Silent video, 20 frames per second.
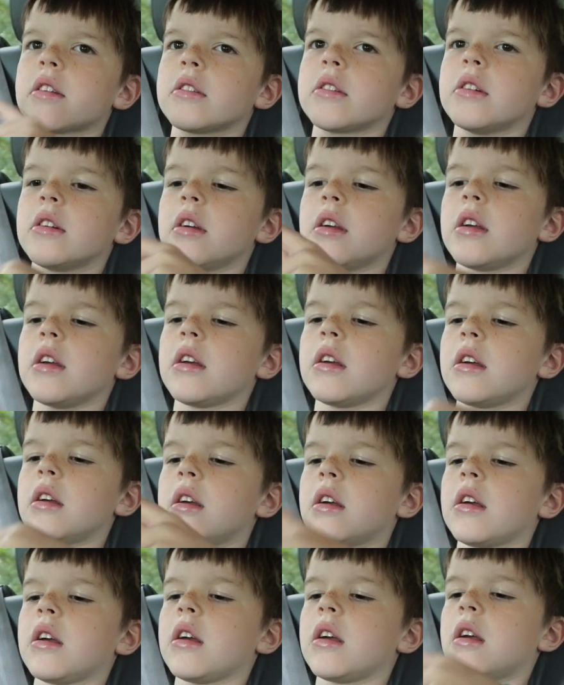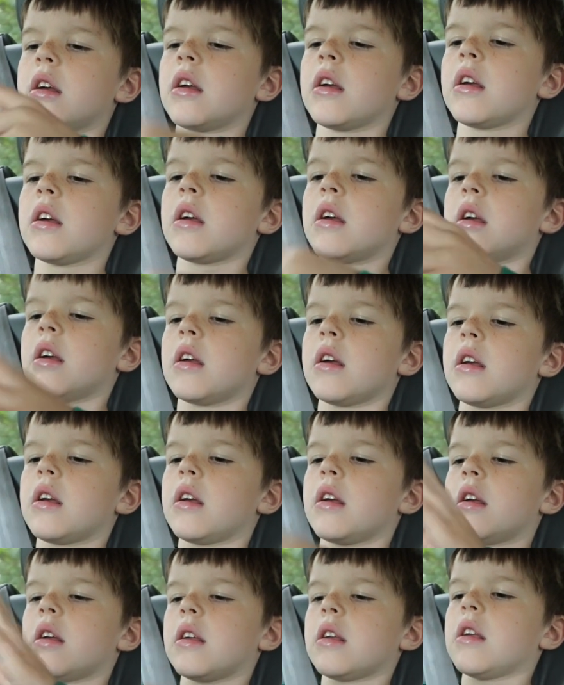He had a headache yesterday at
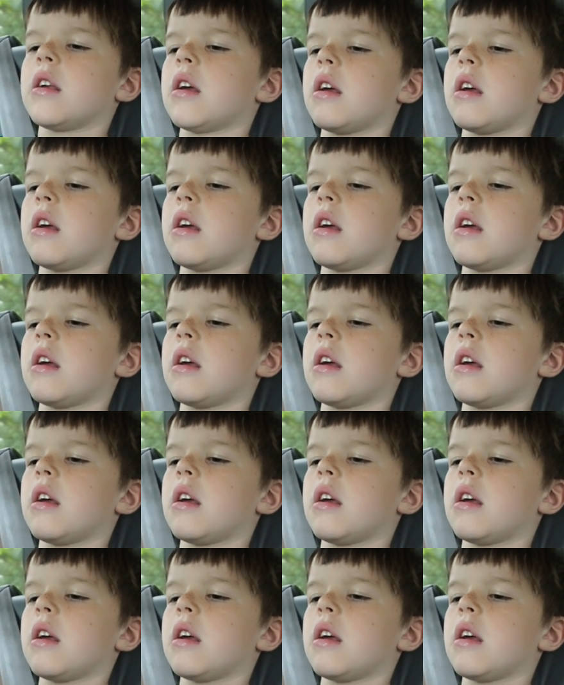Grandma's.